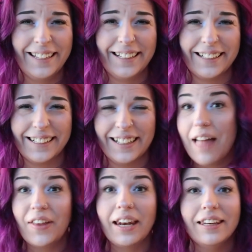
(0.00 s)
and
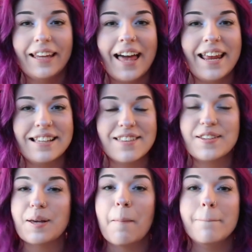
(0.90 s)
then led into
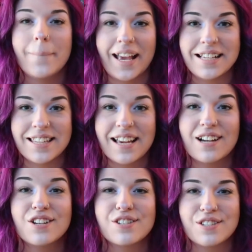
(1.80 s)
this
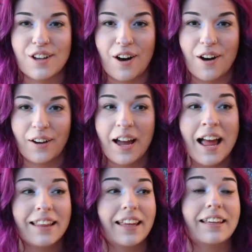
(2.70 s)
amazing song
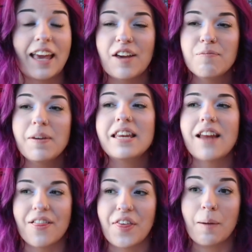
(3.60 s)
that gave me
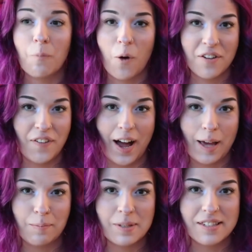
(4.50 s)
Nothing More
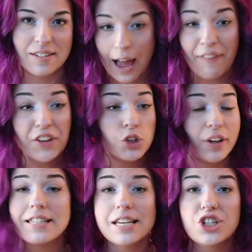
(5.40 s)
vibes. And the
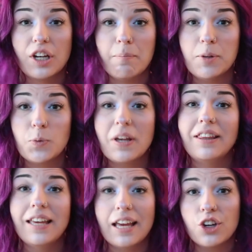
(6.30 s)
transition between
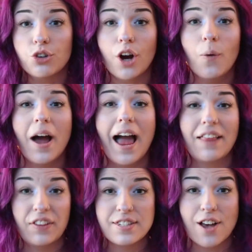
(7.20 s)
the intro
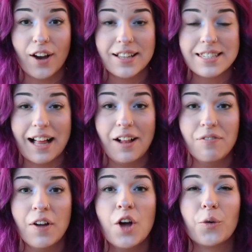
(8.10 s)
and the song
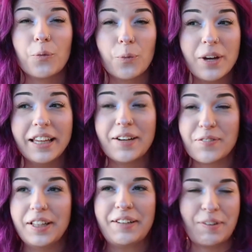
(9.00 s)
itself really
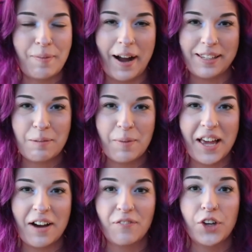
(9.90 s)
reminded
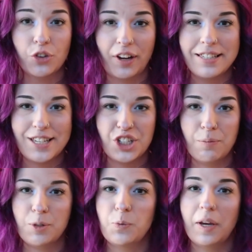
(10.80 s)
me of the transition
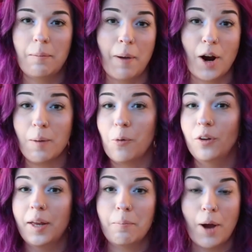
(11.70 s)
between
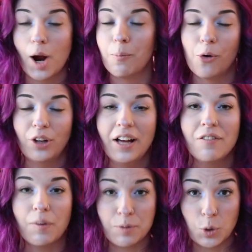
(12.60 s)
Parable and
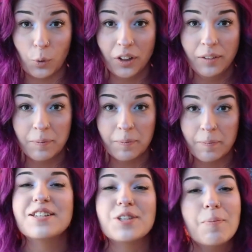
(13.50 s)
Parabola from Tool.
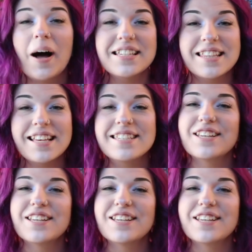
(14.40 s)
So pause this,